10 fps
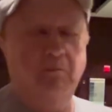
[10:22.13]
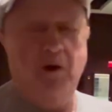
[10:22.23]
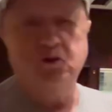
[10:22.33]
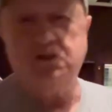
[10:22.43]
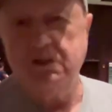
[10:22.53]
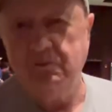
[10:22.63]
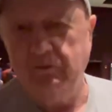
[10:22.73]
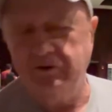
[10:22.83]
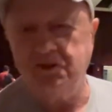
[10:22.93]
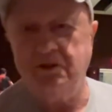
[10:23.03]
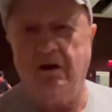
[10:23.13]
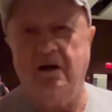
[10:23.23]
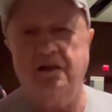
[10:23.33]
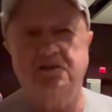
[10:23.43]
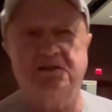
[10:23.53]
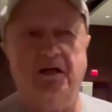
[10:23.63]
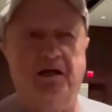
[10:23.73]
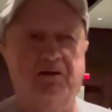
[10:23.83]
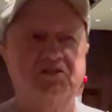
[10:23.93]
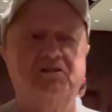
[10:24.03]
most of the movie stars,
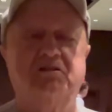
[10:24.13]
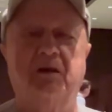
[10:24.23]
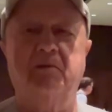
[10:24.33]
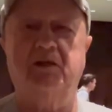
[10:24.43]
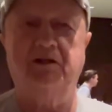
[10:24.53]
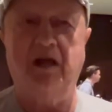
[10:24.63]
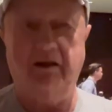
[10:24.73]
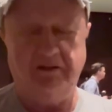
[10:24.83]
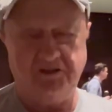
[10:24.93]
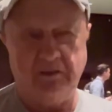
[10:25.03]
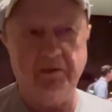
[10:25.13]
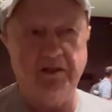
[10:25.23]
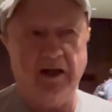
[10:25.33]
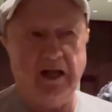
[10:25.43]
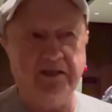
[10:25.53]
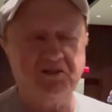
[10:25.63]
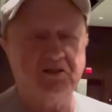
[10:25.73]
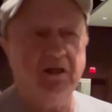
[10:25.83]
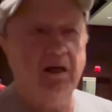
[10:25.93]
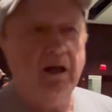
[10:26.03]
uh, some of the uh, some of the
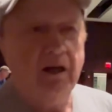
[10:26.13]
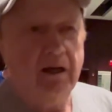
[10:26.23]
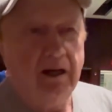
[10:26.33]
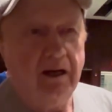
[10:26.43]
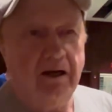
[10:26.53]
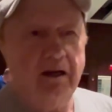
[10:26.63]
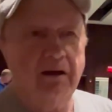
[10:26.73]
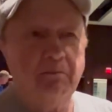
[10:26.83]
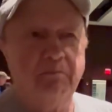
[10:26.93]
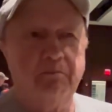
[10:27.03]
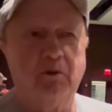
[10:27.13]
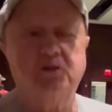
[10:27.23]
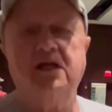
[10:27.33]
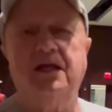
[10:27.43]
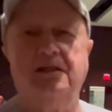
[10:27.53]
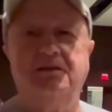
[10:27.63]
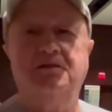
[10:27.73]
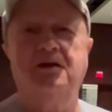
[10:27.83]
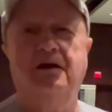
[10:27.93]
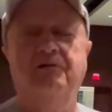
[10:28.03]
nights uh, partake
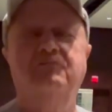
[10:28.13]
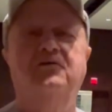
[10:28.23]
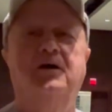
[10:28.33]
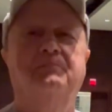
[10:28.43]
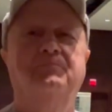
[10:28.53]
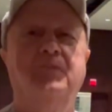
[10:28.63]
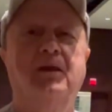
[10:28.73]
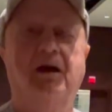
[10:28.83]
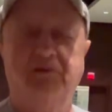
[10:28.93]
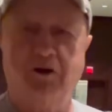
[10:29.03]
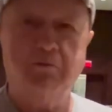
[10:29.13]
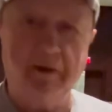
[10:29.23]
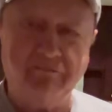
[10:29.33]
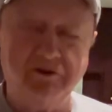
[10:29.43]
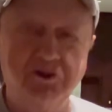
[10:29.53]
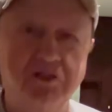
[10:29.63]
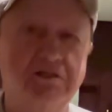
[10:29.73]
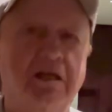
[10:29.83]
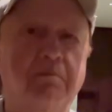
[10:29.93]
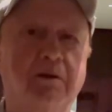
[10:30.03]
of um, adult beverages
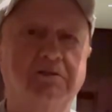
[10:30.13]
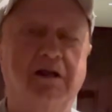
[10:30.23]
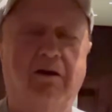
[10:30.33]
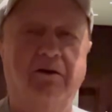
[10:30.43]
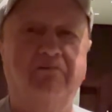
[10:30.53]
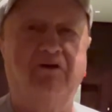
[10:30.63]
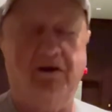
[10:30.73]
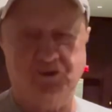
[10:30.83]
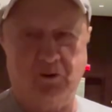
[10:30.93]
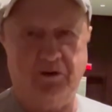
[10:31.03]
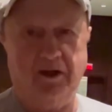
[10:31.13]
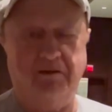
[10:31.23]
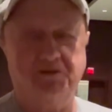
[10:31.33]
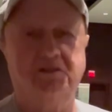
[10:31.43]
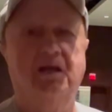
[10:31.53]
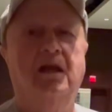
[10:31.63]
at a place called Farnsworth House.